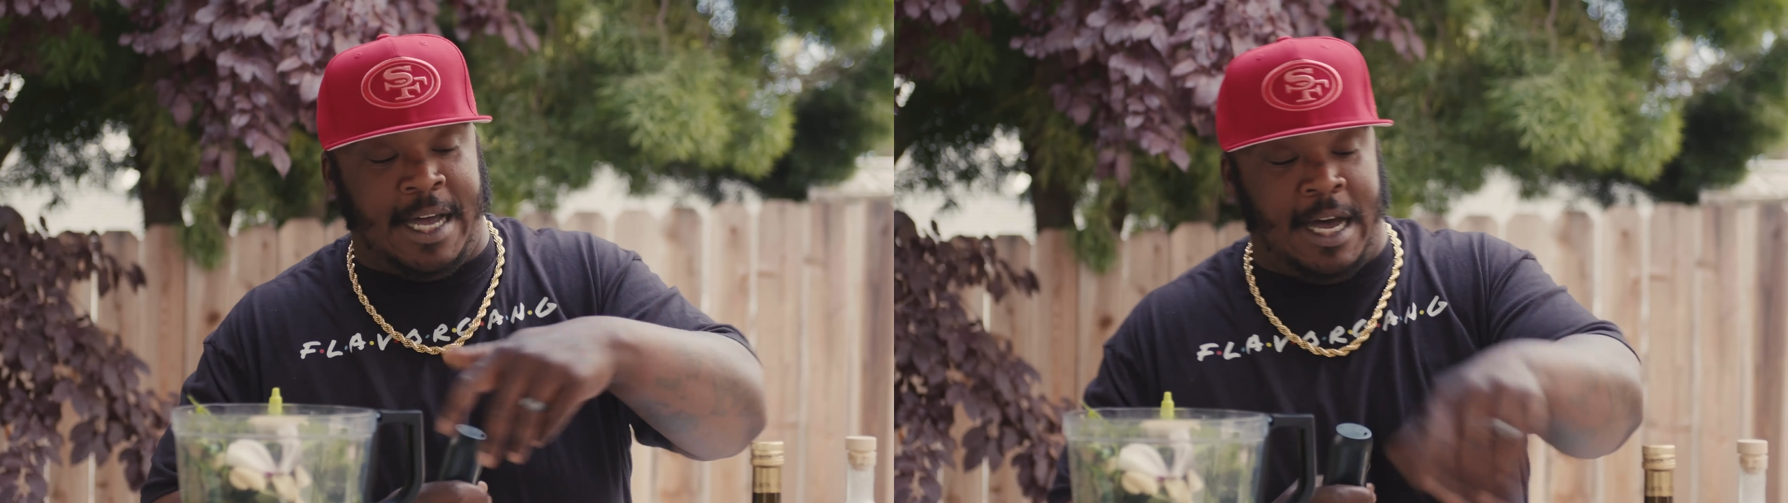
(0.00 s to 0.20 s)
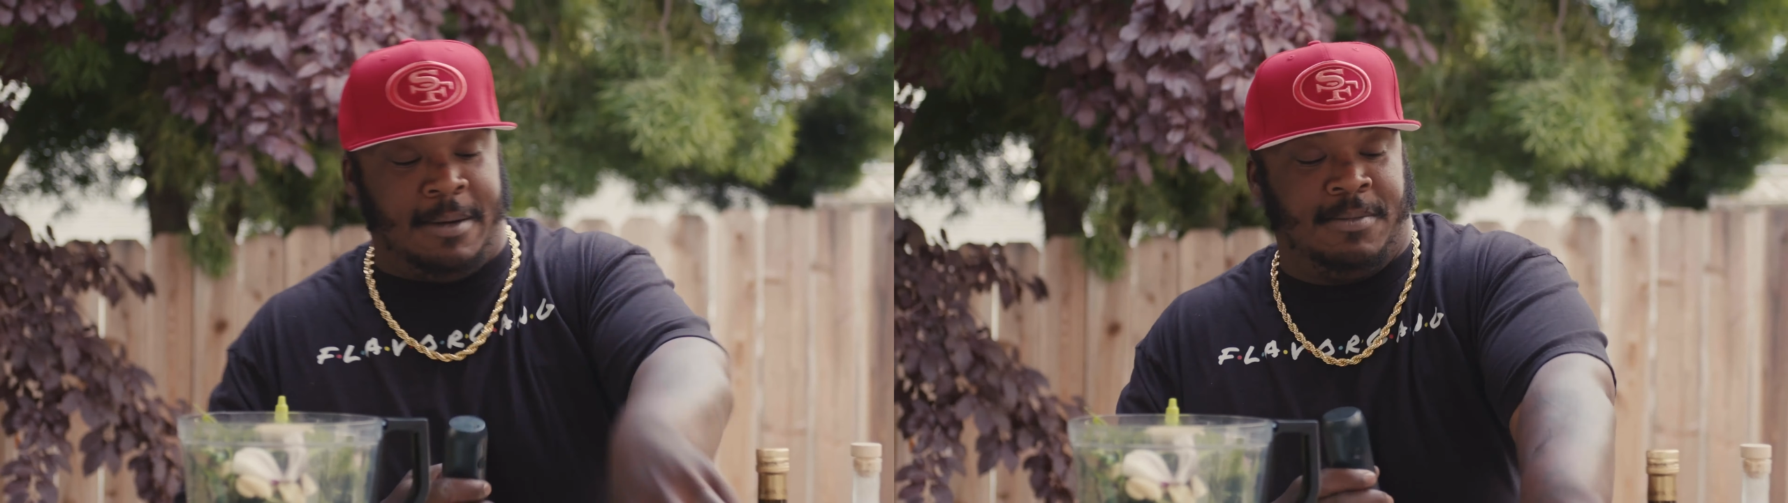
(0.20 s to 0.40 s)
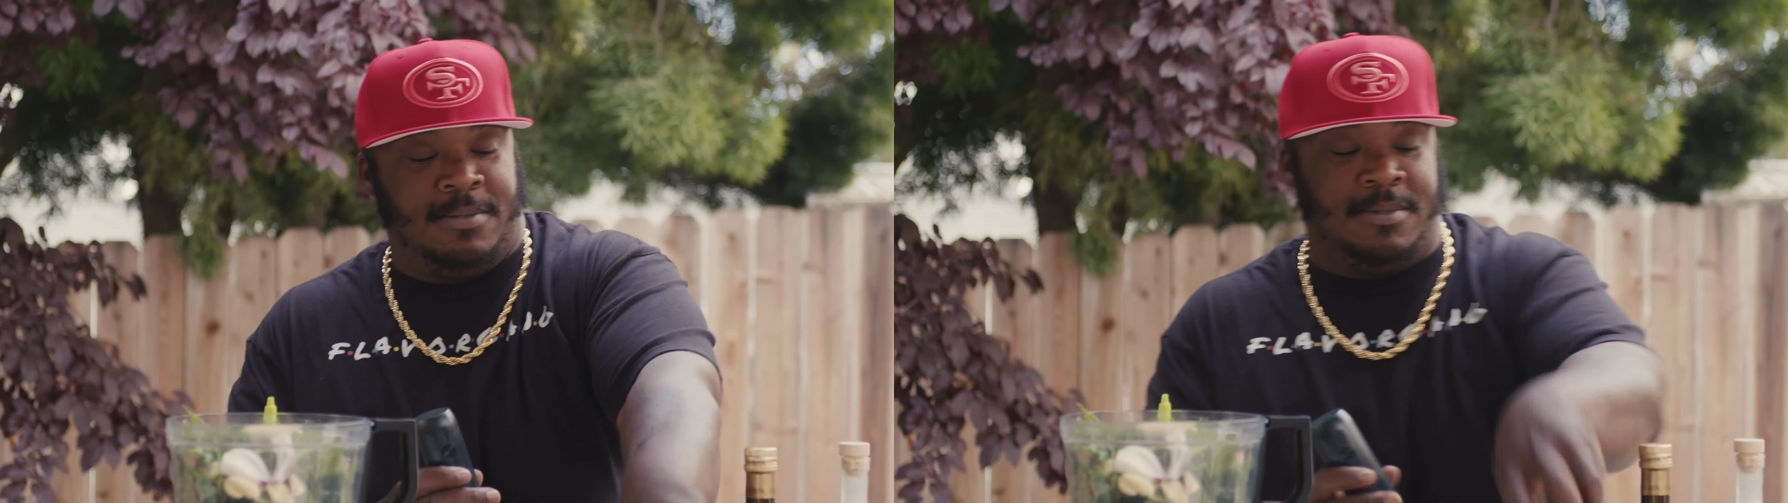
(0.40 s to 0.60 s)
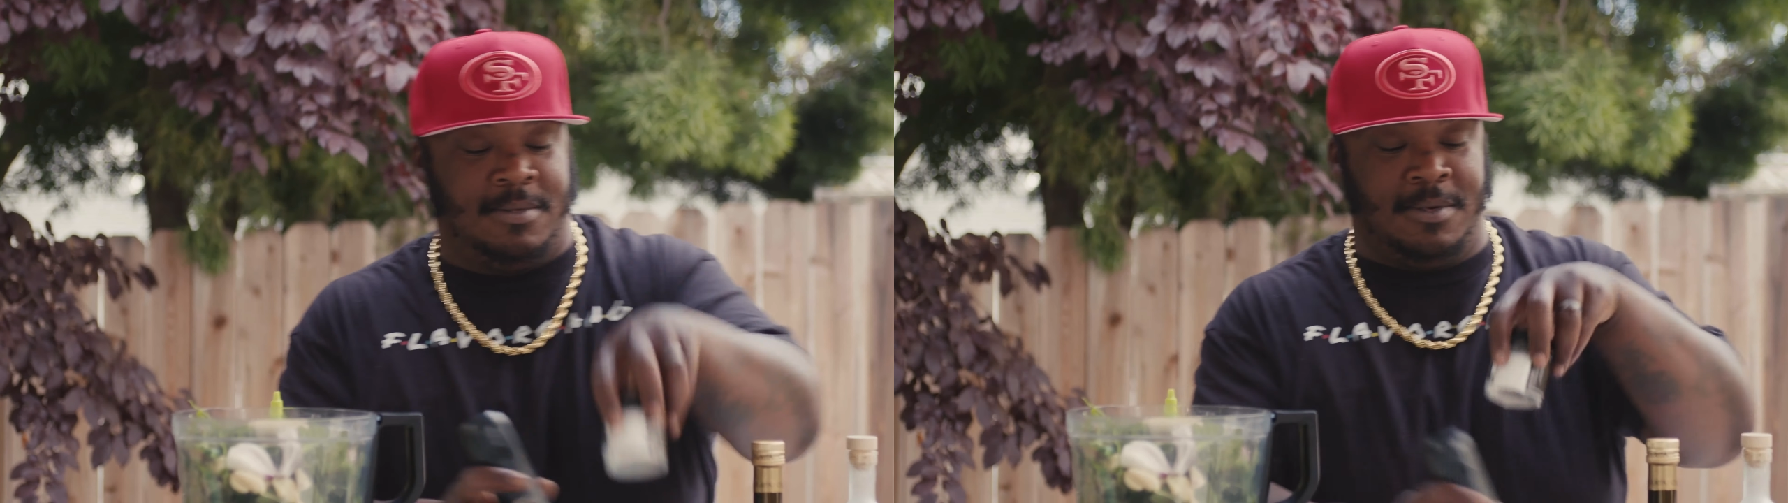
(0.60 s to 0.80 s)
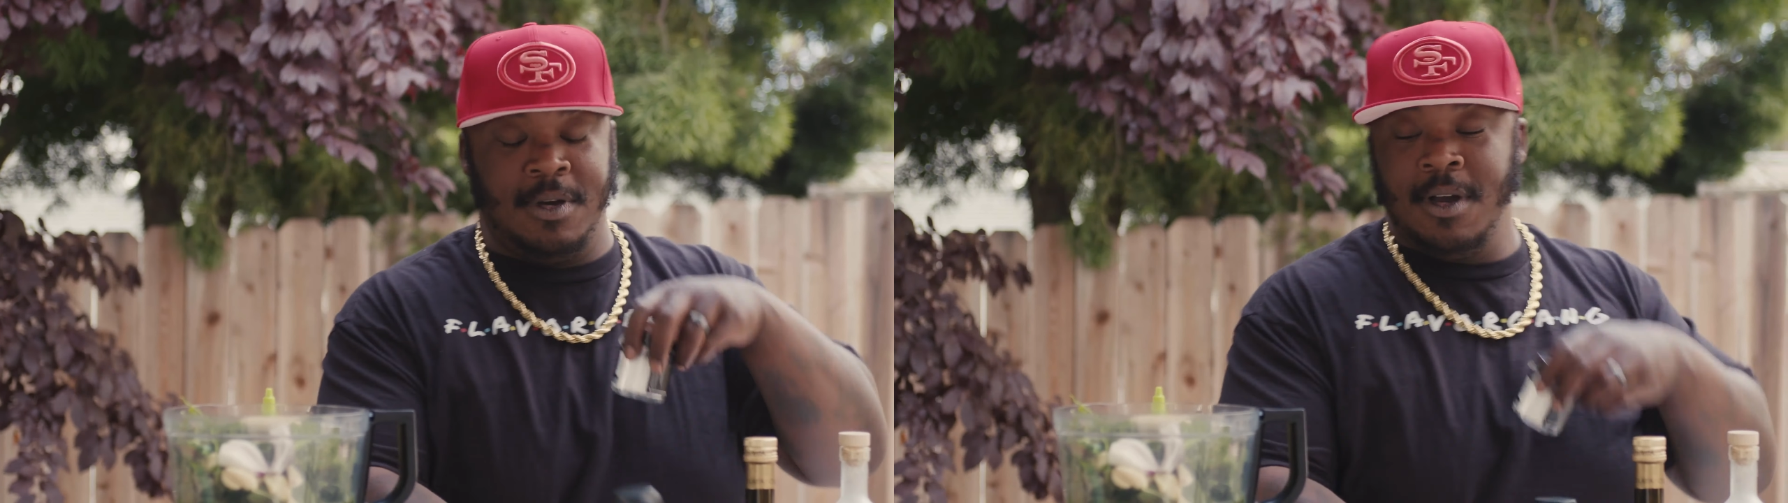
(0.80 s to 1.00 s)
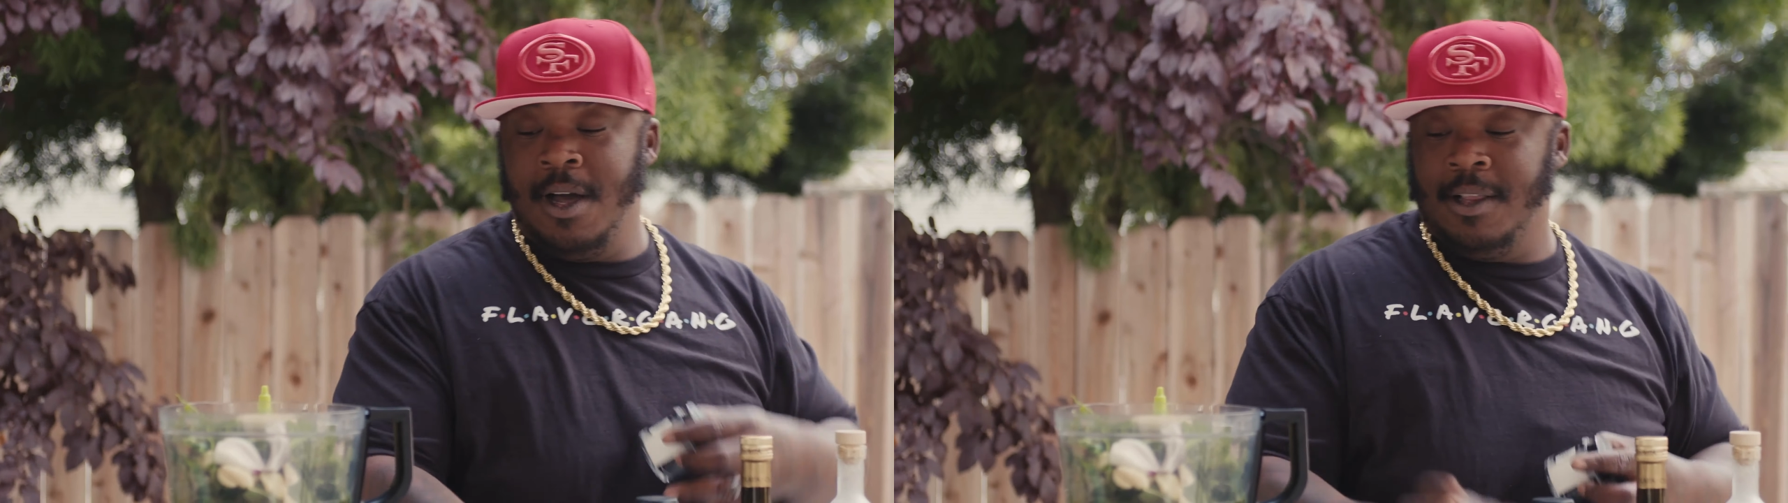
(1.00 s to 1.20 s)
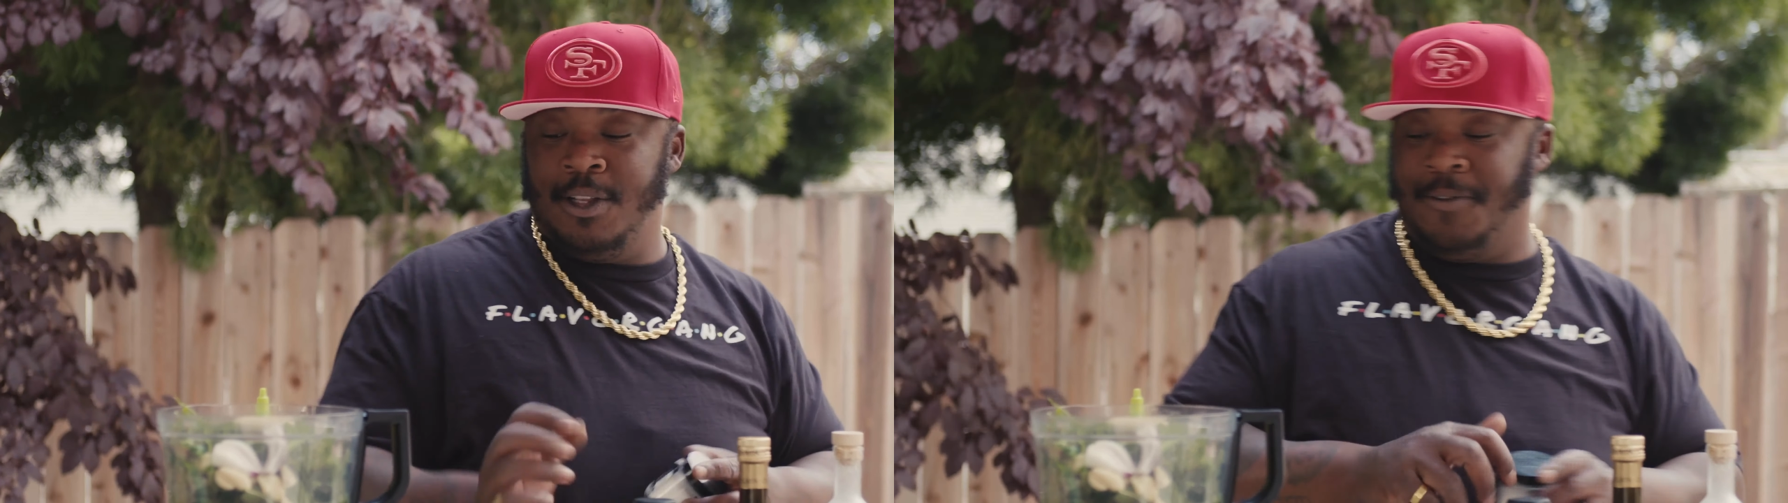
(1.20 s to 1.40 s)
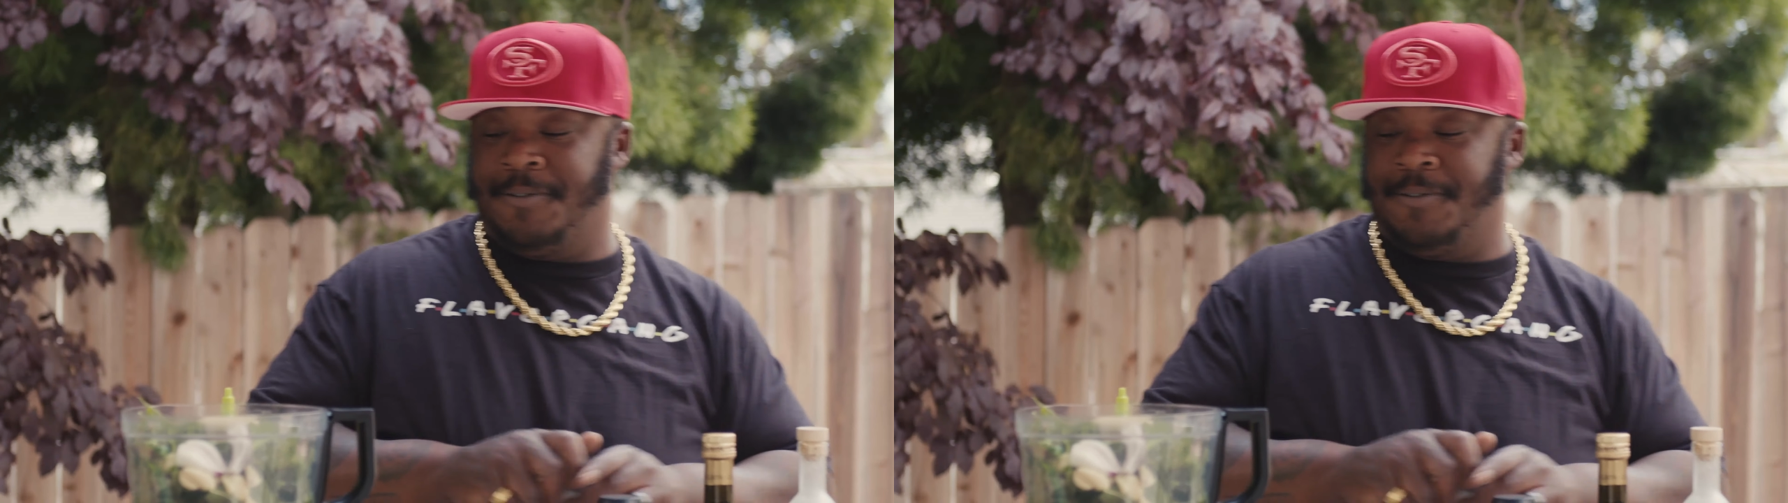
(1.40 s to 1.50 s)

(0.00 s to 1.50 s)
up. A little